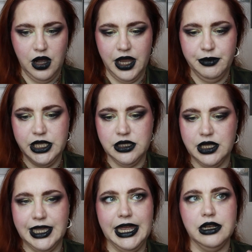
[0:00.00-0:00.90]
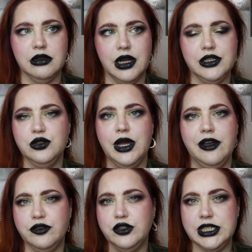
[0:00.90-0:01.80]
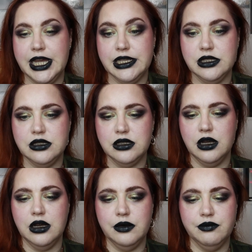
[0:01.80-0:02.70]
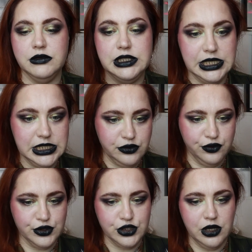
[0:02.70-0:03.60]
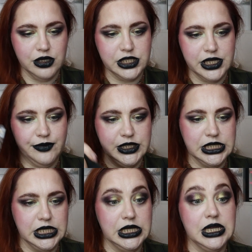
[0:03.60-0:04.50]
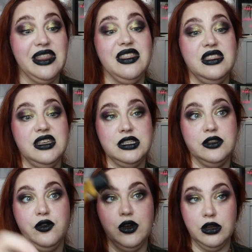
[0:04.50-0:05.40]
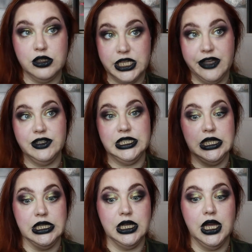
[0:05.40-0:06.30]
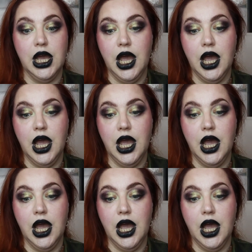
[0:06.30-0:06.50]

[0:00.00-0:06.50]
I mean, again, I do have to test these for longevity, this for longevity,